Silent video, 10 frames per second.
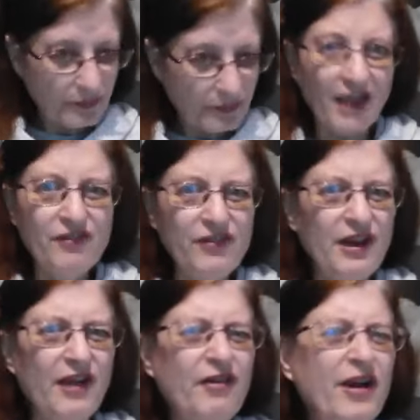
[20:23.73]

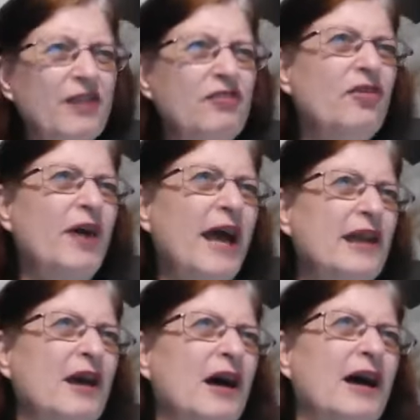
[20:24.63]
if I can do a
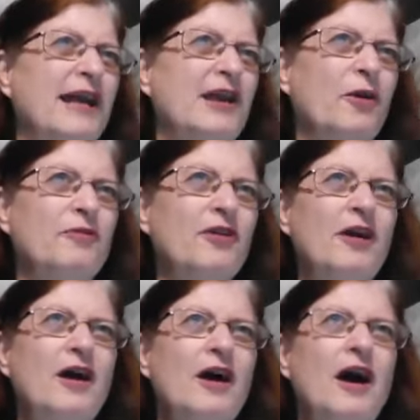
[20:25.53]
helicopter,
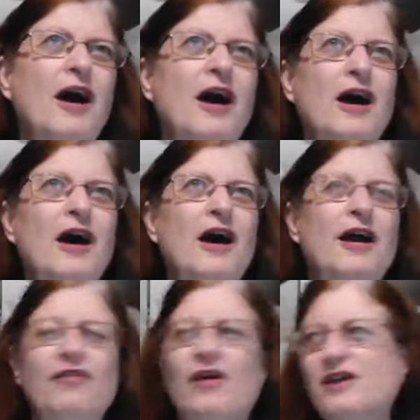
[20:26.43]

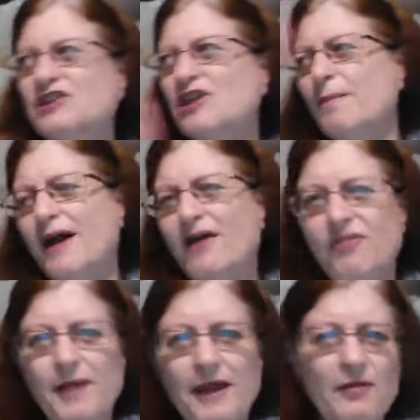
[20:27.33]
if I can jump out of
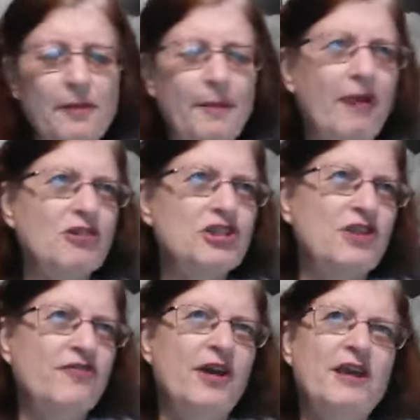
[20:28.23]
a plane with a
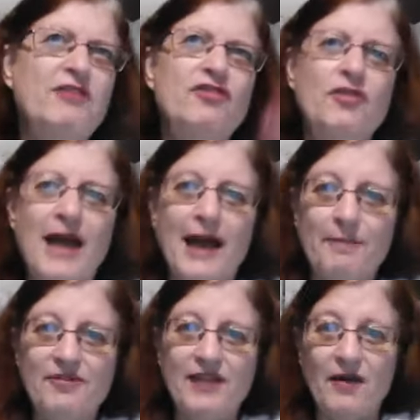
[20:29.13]
parachute, if I can do an
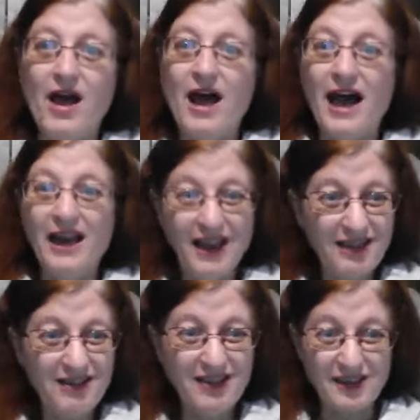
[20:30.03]
abseil. And like
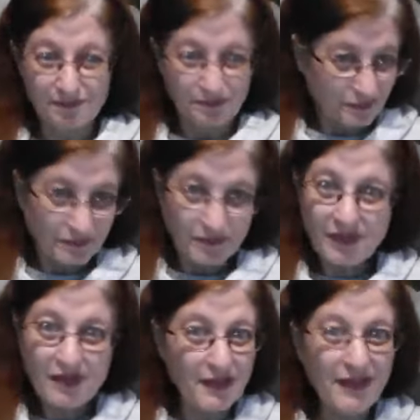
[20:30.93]
I said,
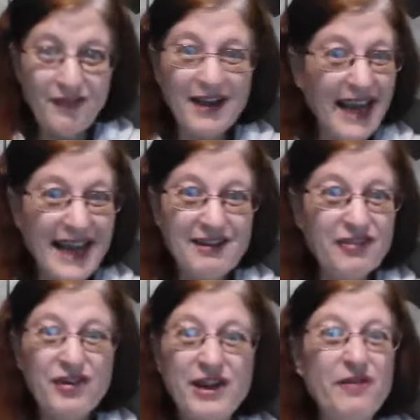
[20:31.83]
they've had
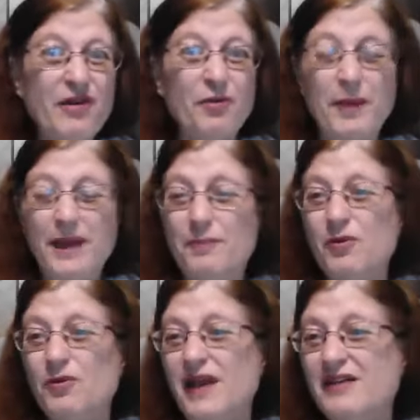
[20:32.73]
83-year-old
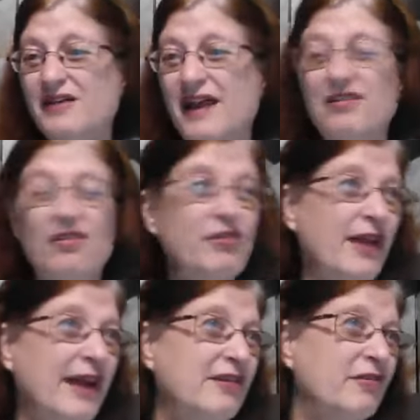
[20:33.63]
people. He had an 83,
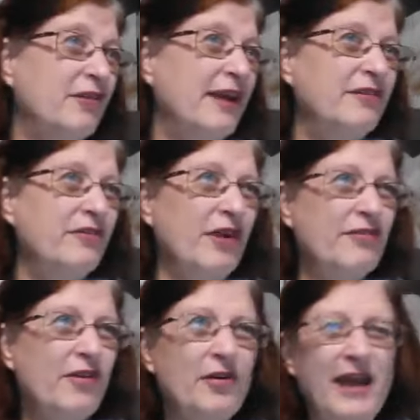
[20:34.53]

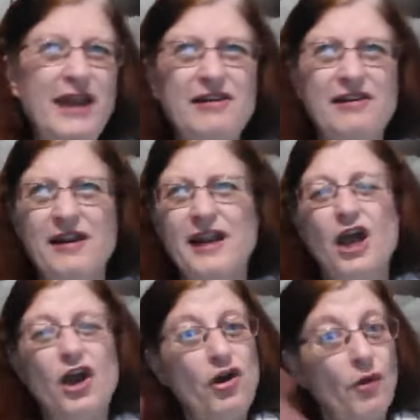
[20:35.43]
85-year-old lady done it.
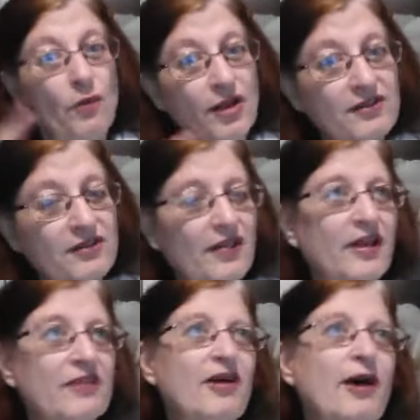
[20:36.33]
Not with us at
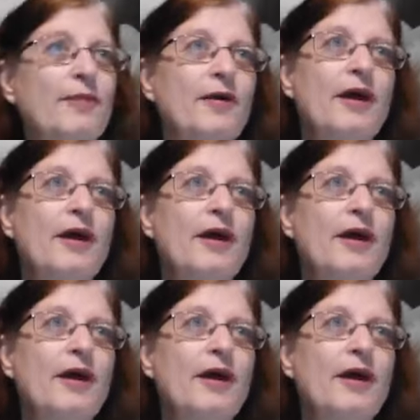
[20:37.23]
that time, though.